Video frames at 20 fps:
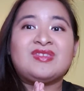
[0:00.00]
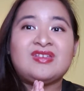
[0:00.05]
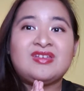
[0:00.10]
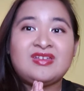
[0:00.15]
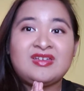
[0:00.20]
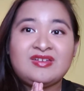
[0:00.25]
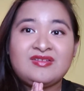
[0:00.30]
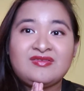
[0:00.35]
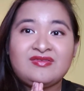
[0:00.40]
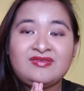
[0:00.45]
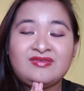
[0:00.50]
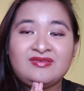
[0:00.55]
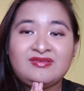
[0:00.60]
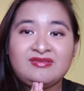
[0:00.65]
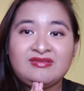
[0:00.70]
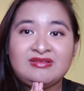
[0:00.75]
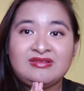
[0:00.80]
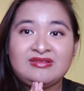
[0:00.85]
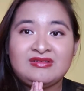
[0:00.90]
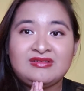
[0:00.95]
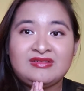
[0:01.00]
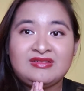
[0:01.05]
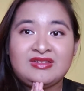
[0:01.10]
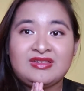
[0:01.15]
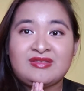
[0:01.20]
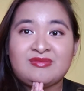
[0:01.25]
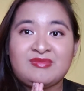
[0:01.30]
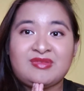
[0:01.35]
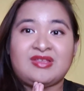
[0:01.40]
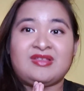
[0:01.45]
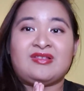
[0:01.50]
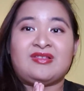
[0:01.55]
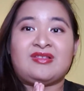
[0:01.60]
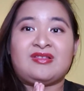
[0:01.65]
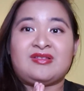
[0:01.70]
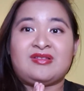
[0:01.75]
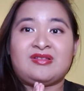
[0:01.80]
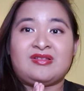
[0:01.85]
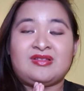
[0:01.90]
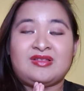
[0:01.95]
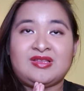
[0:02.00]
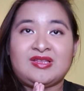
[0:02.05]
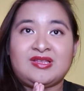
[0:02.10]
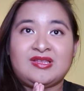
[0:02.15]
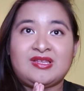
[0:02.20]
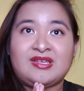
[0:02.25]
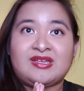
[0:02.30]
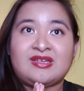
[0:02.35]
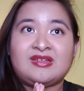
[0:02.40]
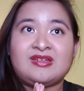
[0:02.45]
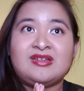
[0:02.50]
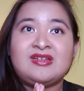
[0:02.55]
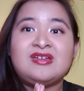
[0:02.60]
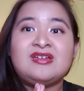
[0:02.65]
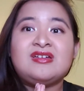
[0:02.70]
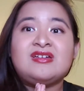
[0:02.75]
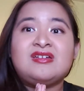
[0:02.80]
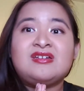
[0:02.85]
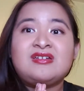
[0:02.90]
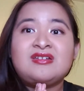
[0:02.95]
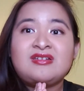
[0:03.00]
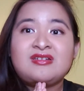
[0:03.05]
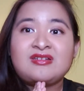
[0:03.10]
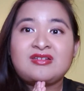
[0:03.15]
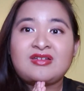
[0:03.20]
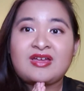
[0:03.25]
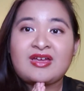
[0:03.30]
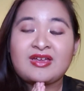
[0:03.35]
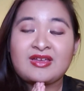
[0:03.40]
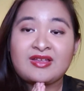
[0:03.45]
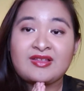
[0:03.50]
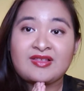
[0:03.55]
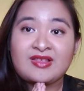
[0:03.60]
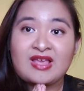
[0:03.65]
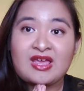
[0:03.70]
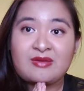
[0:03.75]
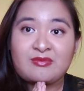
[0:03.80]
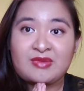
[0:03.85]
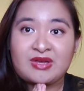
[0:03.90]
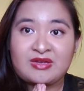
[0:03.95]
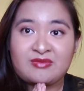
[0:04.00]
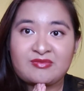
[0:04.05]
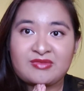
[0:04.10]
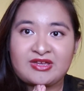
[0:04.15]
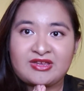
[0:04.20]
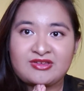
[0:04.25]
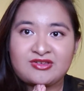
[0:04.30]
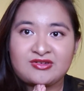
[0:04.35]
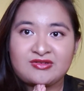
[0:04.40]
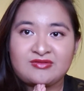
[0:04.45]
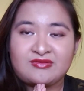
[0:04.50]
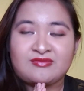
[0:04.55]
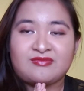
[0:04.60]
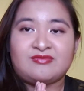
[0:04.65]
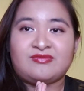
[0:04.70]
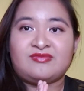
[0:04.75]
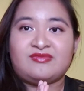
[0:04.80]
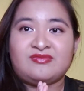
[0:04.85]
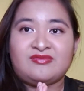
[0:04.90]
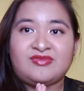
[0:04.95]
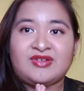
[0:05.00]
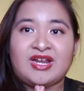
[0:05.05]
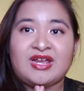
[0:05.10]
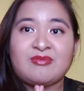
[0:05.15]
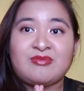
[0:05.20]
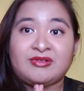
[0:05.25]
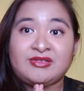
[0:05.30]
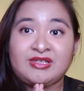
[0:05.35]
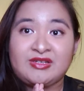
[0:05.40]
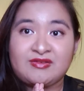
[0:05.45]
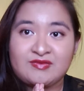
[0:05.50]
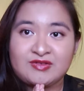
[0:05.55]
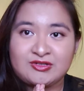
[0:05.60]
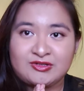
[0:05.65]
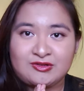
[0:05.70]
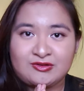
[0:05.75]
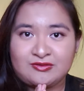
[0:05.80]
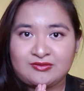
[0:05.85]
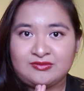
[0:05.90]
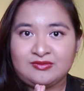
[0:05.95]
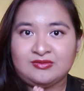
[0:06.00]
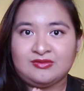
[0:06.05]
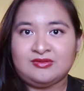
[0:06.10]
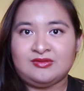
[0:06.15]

if this means that I can stand by what I believe is true.